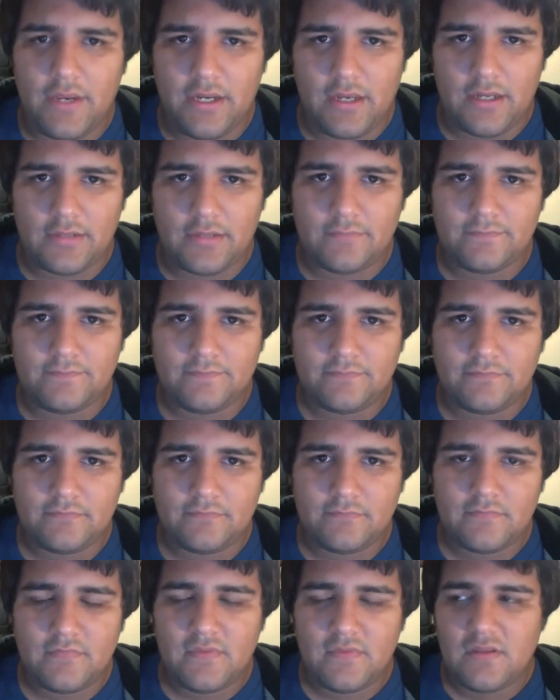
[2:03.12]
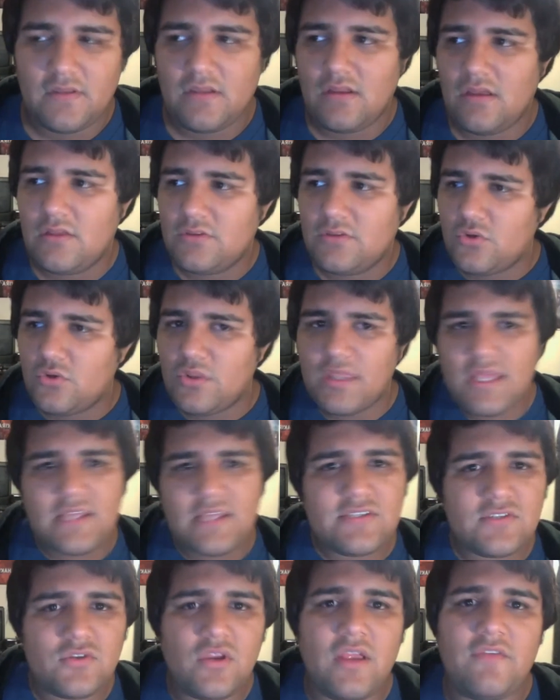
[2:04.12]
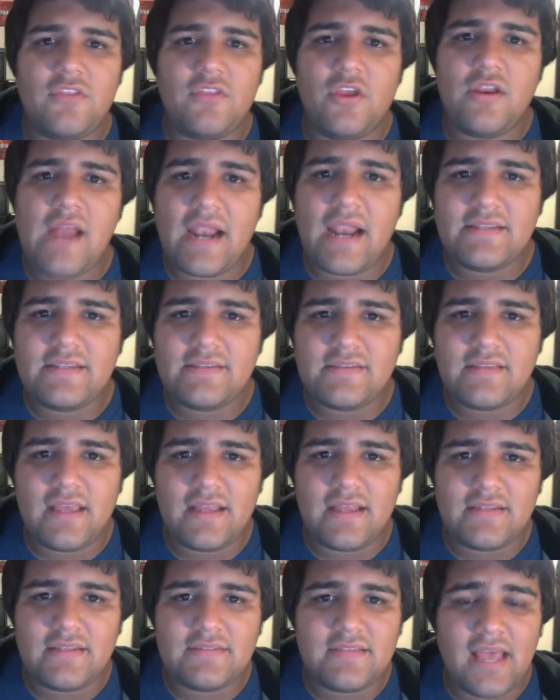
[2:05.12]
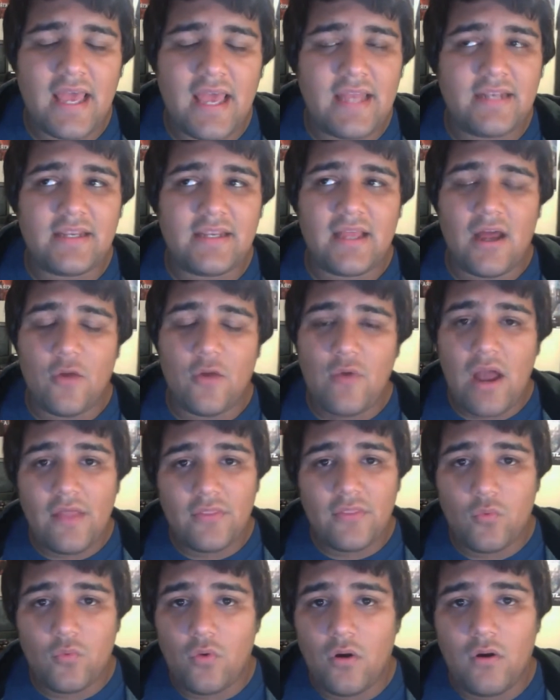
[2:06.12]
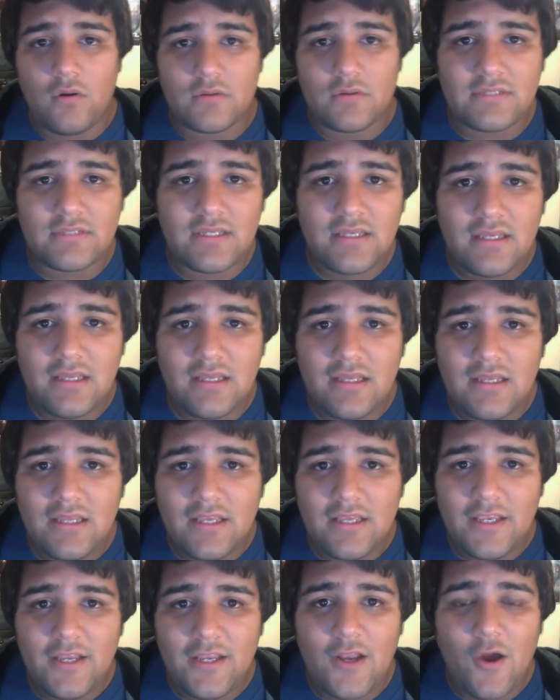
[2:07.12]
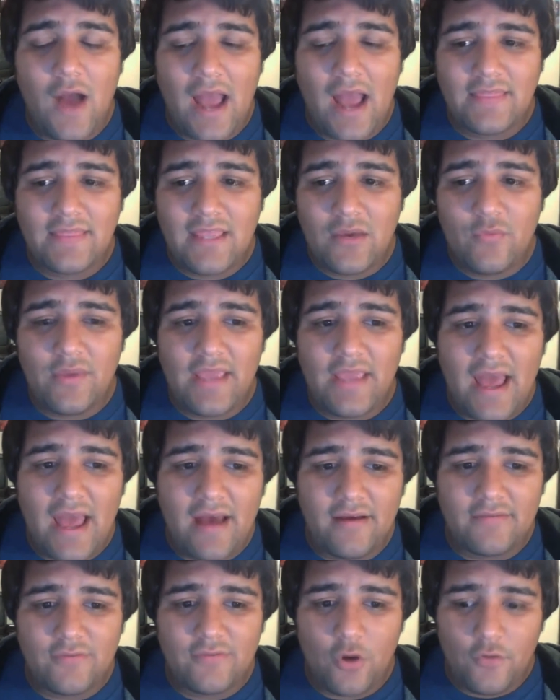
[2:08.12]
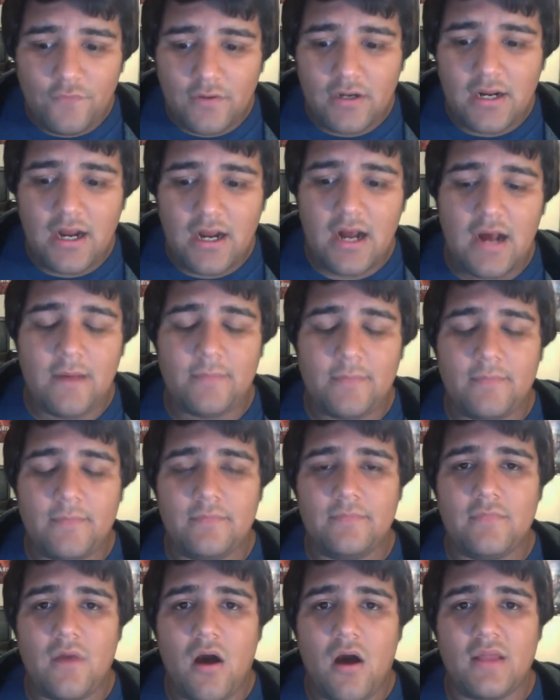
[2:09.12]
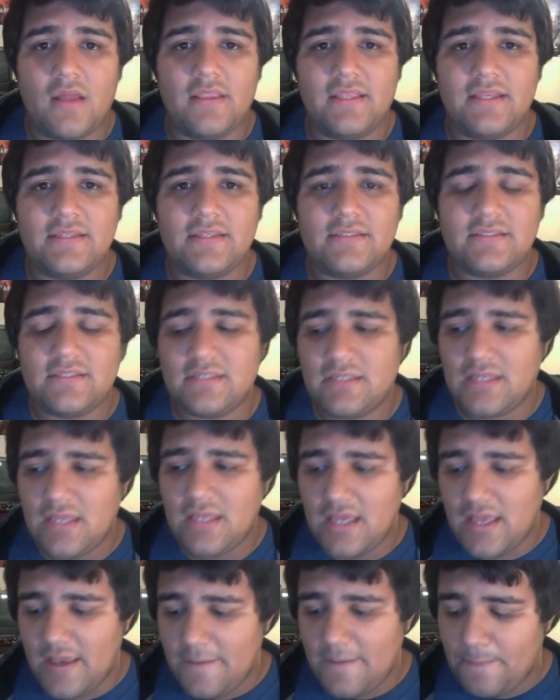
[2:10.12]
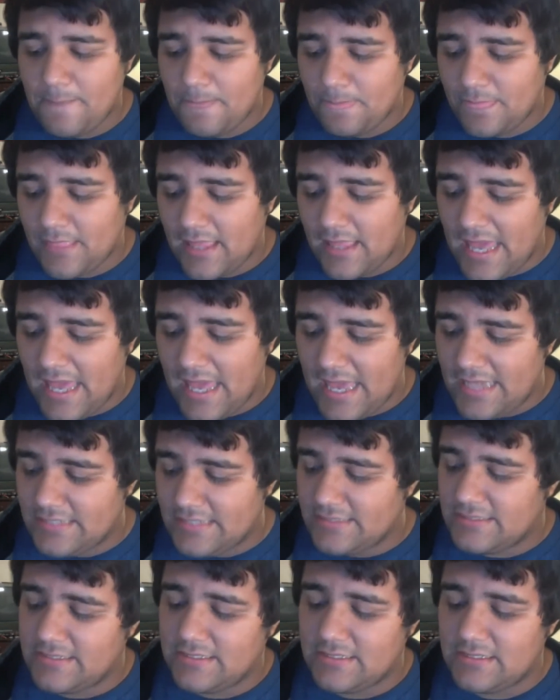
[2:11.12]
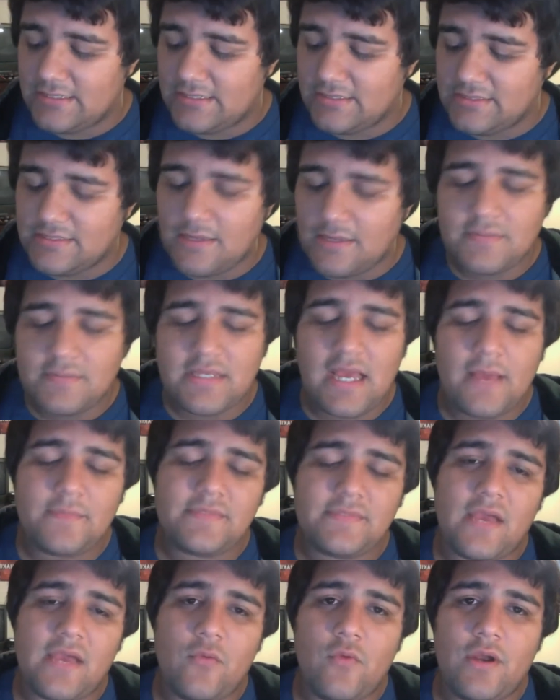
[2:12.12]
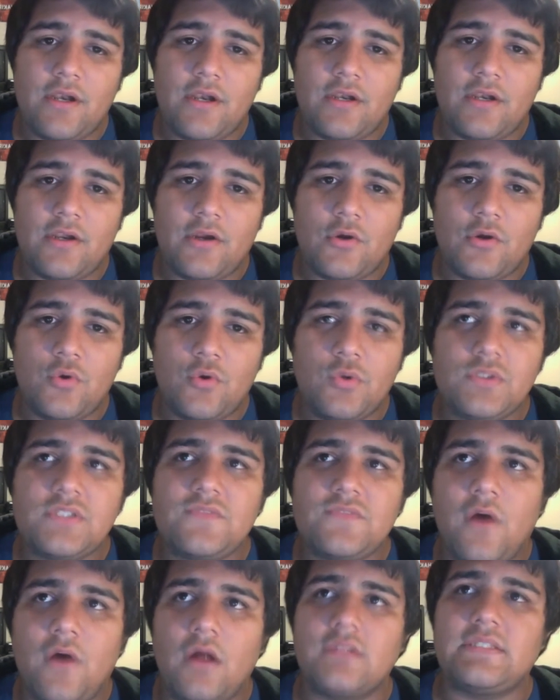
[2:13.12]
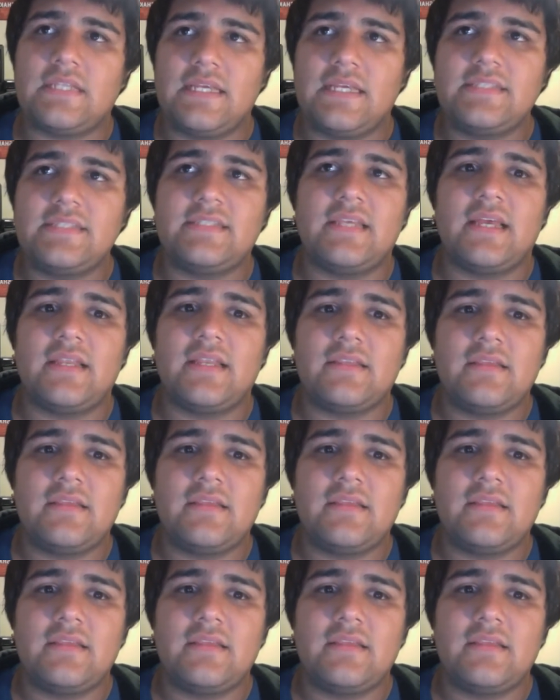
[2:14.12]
on. Through the history of the United States and around the world, you know, I think we have overcome all this. And sometimes I wonder whose fault is it